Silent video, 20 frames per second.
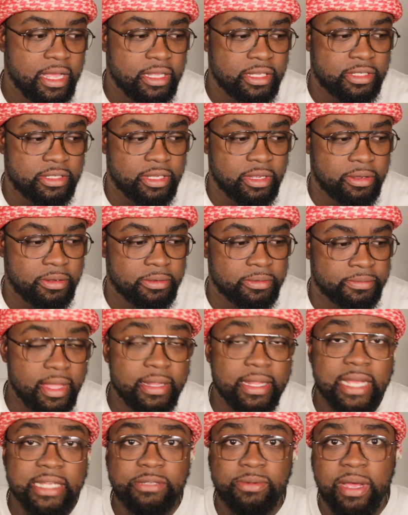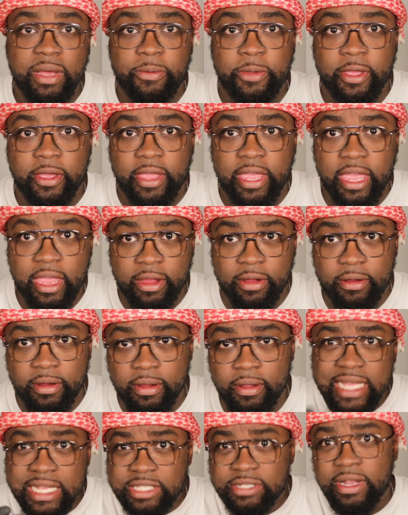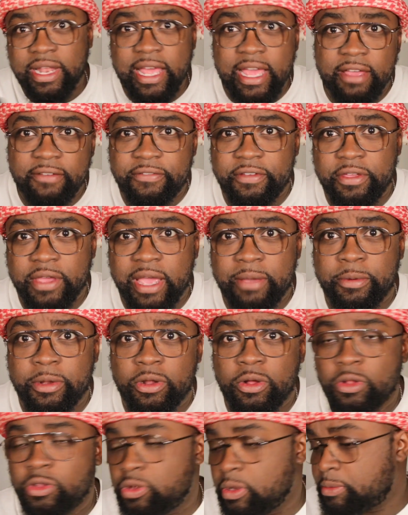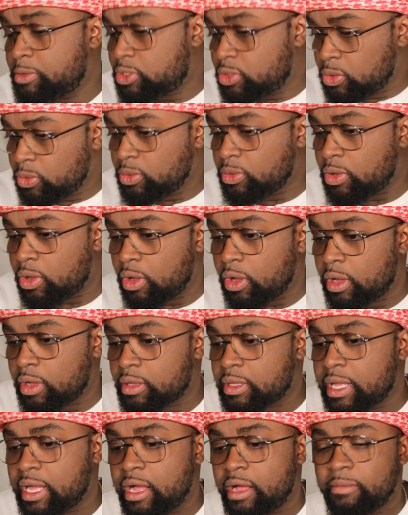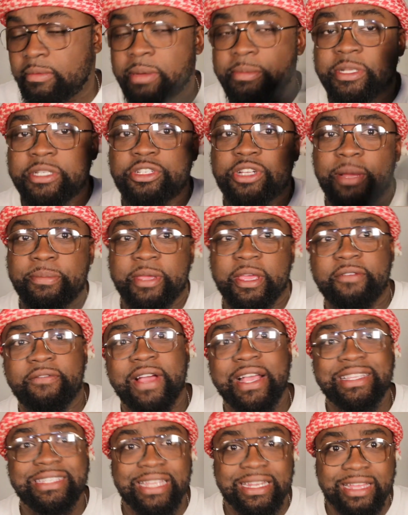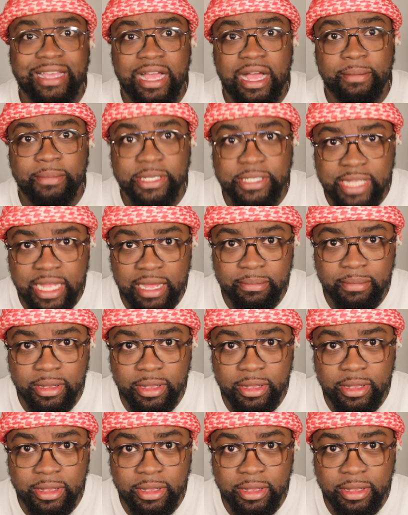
So that's why we are here. That's all I have for you. I don't want to hold you up too long. Remember to drop your advice in the comments down